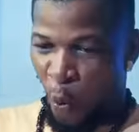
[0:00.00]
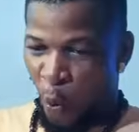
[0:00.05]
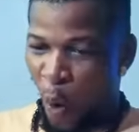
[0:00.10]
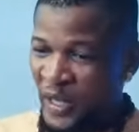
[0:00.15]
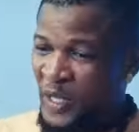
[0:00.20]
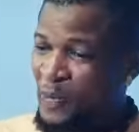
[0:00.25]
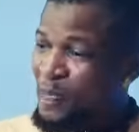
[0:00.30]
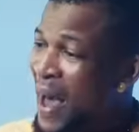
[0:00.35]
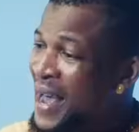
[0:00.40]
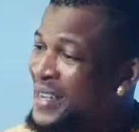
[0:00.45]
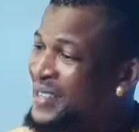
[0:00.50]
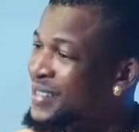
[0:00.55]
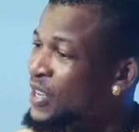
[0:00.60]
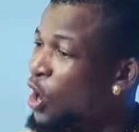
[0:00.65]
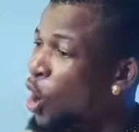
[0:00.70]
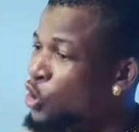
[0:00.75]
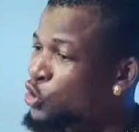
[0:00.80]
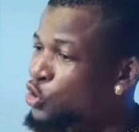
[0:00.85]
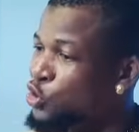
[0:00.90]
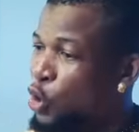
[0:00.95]
What makes
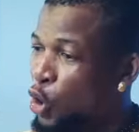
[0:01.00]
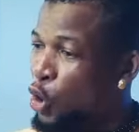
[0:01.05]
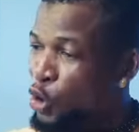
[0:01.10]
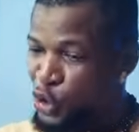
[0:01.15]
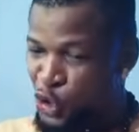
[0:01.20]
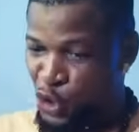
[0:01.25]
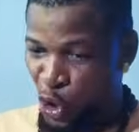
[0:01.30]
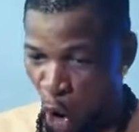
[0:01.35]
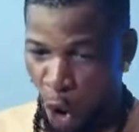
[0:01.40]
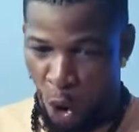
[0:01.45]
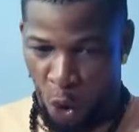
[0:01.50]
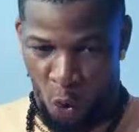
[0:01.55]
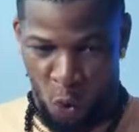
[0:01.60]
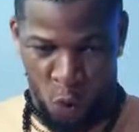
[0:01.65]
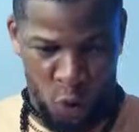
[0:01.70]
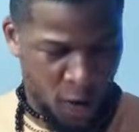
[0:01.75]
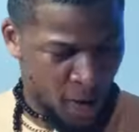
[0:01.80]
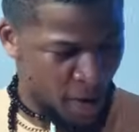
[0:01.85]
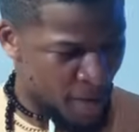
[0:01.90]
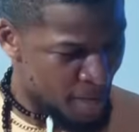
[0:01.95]
us so
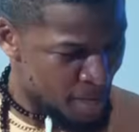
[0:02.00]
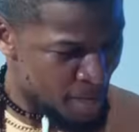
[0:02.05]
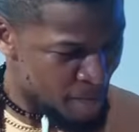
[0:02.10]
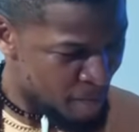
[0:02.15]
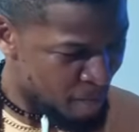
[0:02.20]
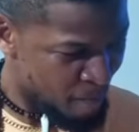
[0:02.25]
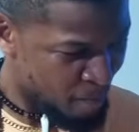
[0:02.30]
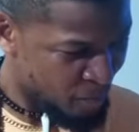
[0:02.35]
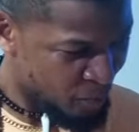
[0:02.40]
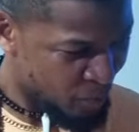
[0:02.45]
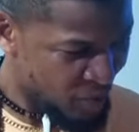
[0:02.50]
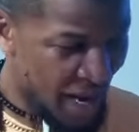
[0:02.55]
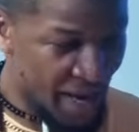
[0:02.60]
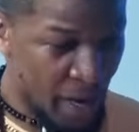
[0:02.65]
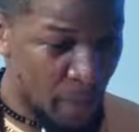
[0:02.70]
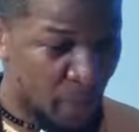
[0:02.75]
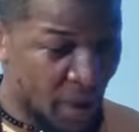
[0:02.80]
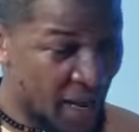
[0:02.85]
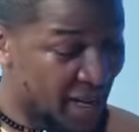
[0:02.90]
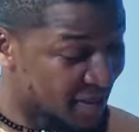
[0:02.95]
sure
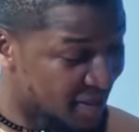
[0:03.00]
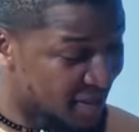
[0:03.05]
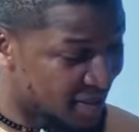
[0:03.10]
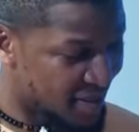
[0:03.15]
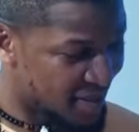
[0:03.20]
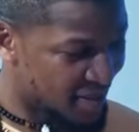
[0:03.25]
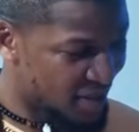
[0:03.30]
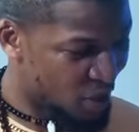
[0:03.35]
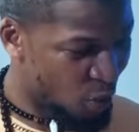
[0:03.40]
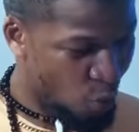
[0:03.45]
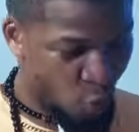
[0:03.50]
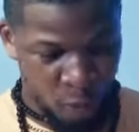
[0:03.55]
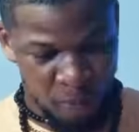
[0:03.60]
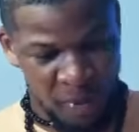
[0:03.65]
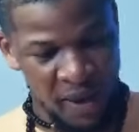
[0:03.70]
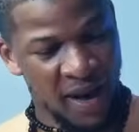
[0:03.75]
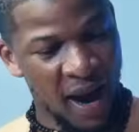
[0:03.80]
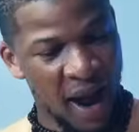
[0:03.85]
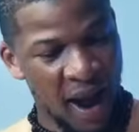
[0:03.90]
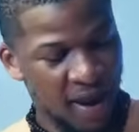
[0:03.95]
that the prince will
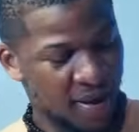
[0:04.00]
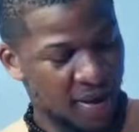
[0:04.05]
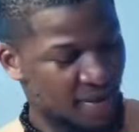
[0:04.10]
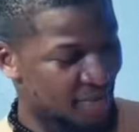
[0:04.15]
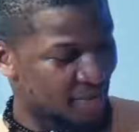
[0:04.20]
pick her?